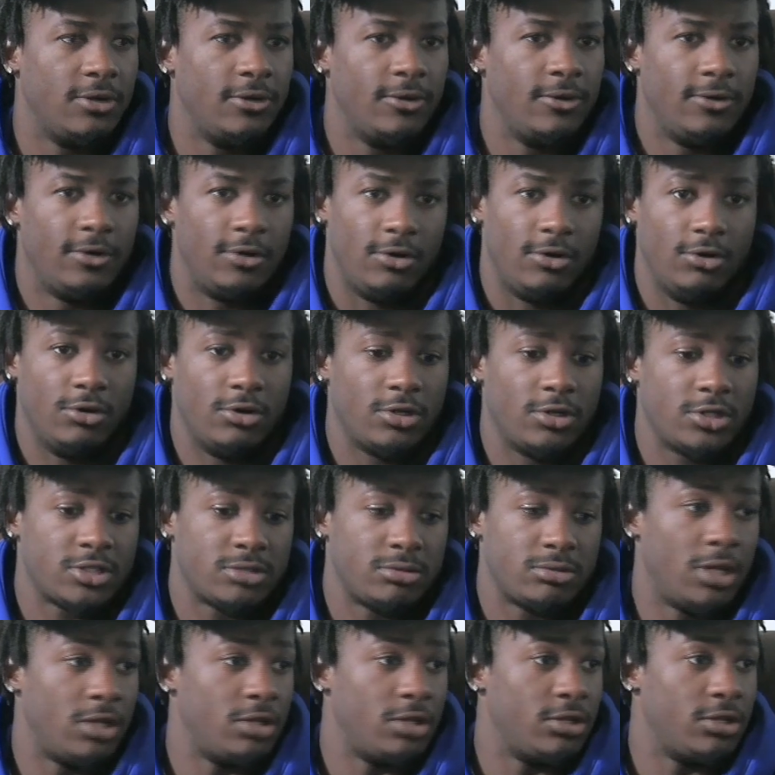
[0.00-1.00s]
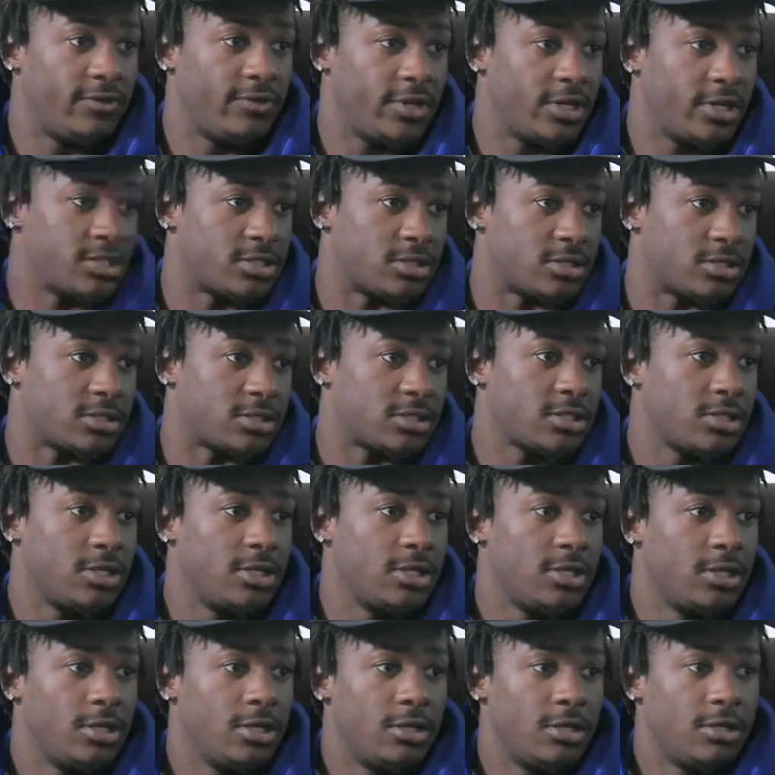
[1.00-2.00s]
or smaller divisions,
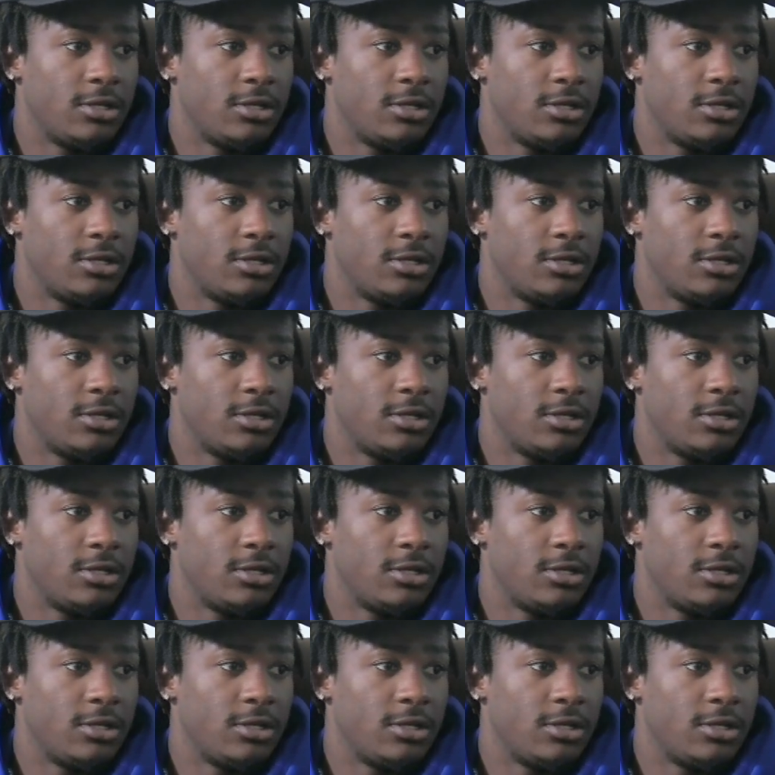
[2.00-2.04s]
mm-hmm.